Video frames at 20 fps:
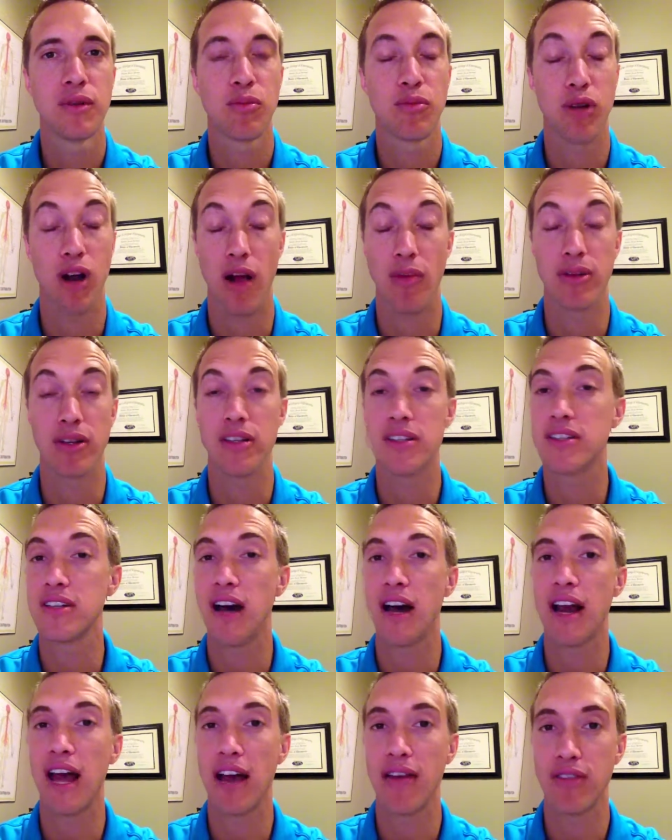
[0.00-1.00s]
probably does
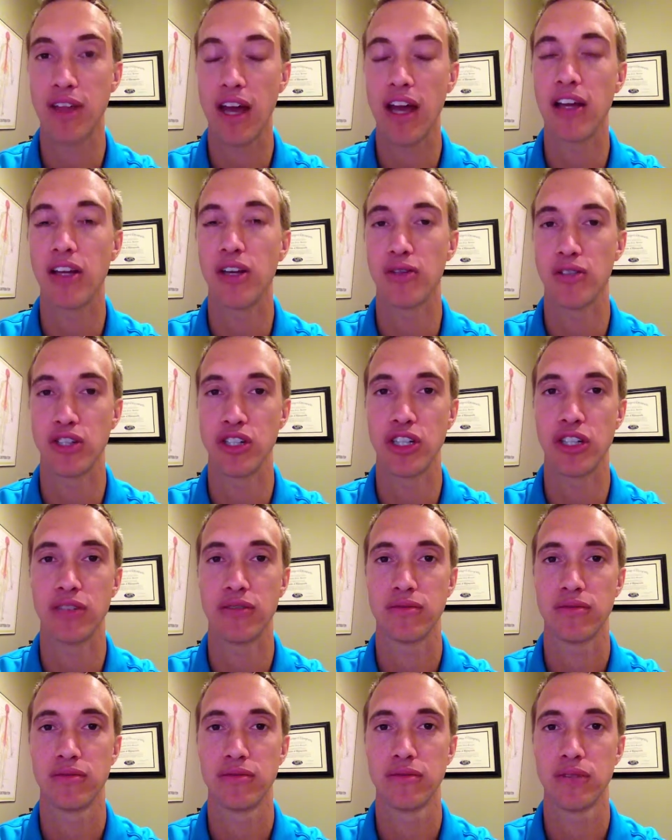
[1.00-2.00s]
not have the hangover gene.
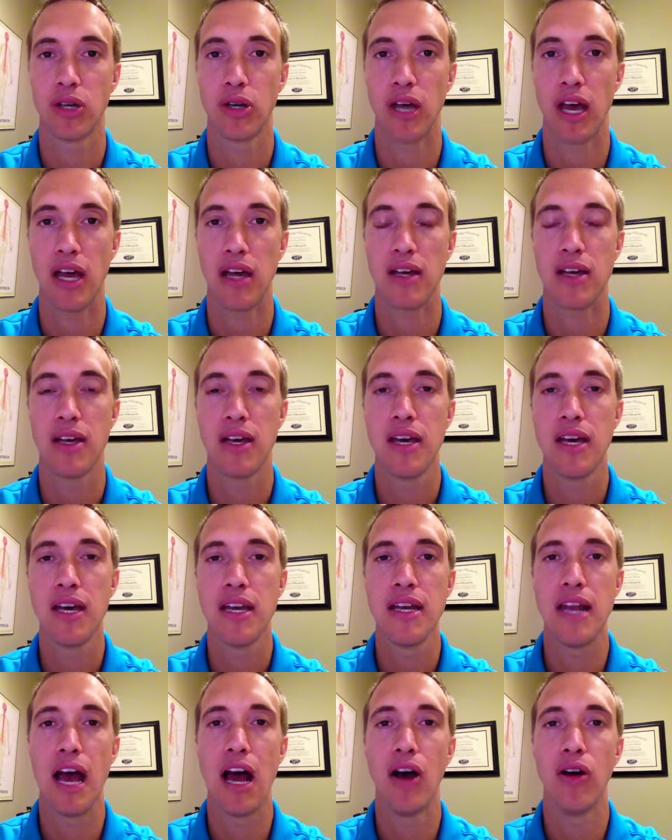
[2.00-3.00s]
Okay.
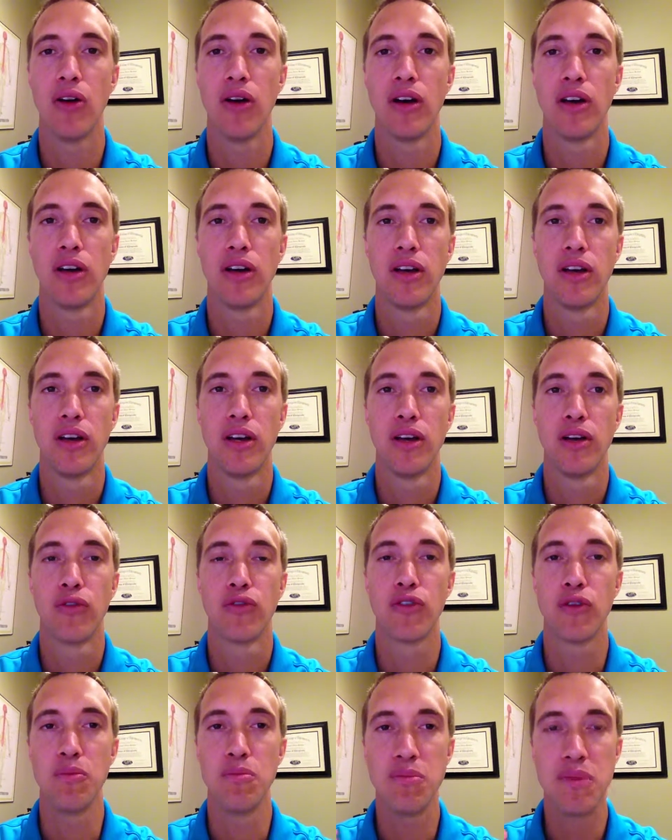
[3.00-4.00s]
Now,
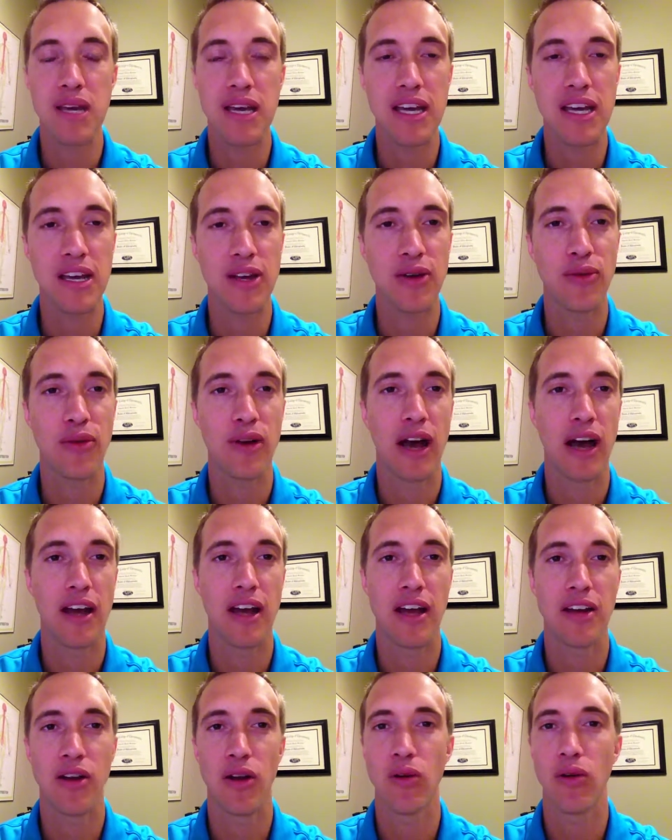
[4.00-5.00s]
for me, I,
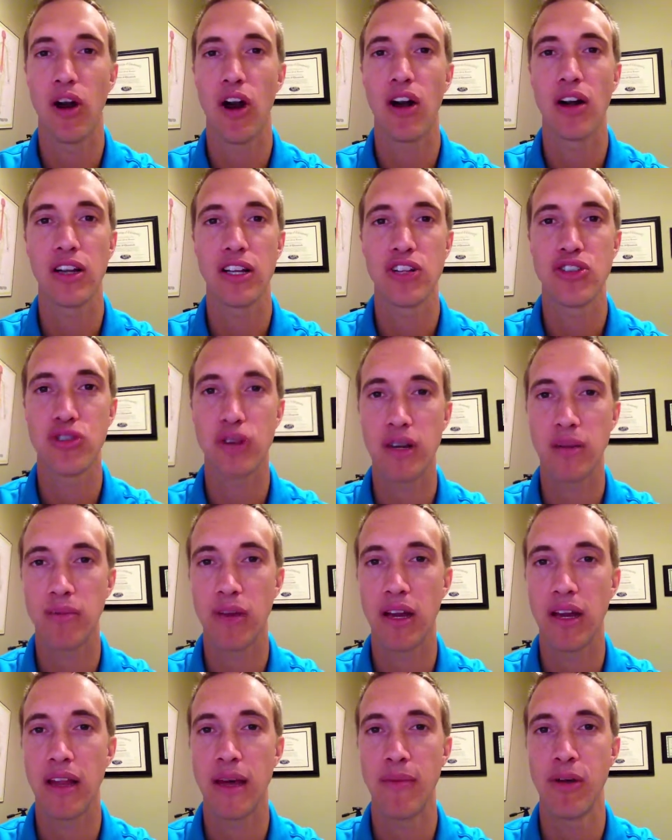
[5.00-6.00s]
I don't hardly
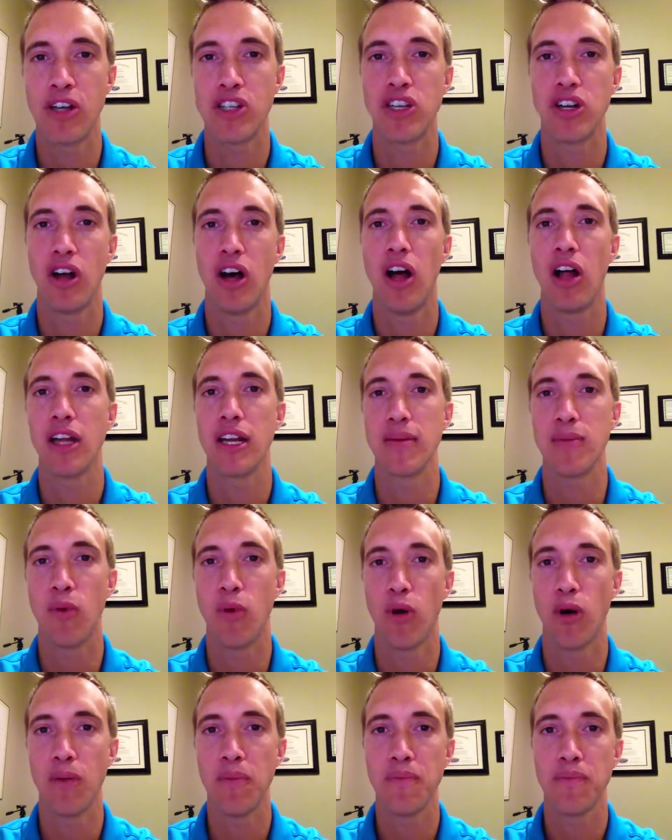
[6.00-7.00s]
drink that much at all
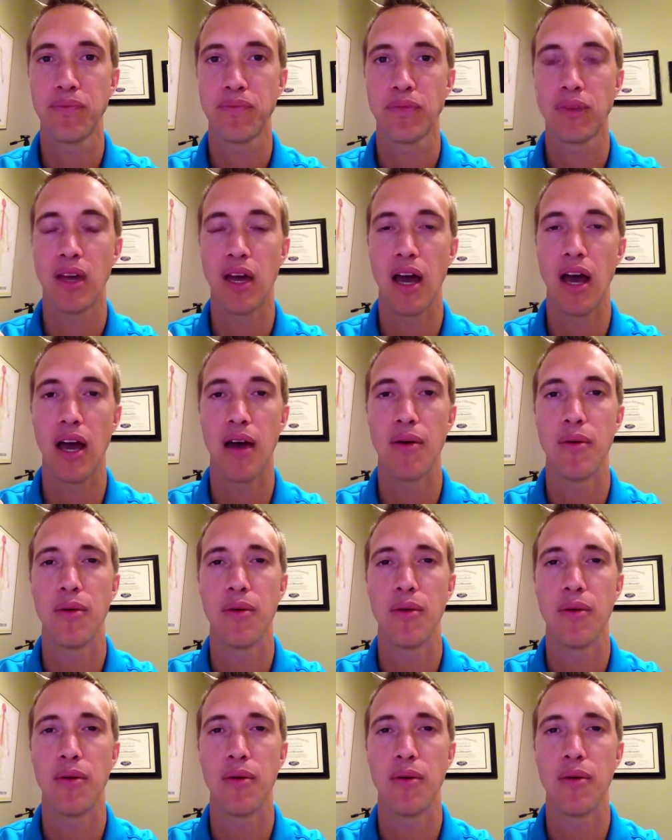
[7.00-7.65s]
anymore. Uh,